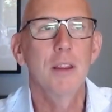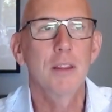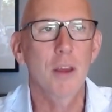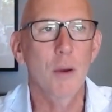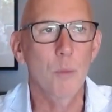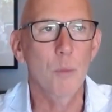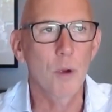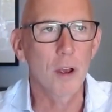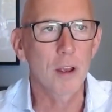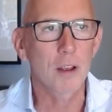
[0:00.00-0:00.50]

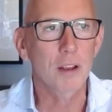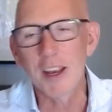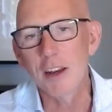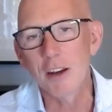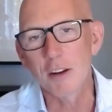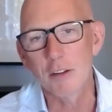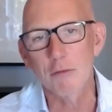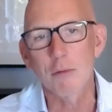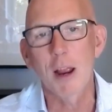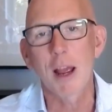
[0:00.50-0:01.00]
that were in
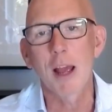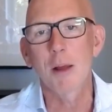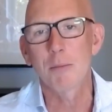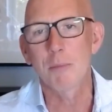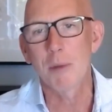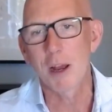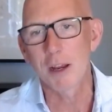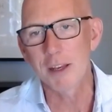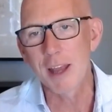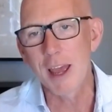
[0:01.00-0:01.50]
and around
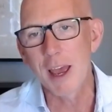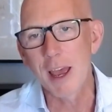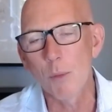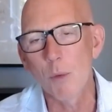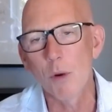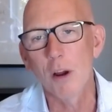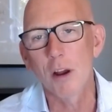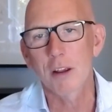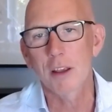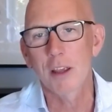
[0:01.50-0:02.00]
my
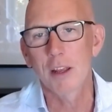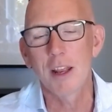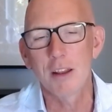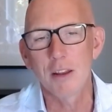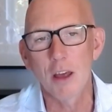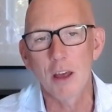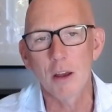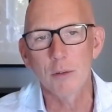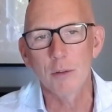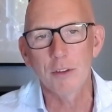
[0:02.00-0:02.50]
network in
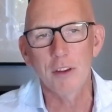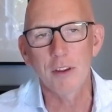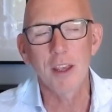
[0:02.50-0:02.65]
those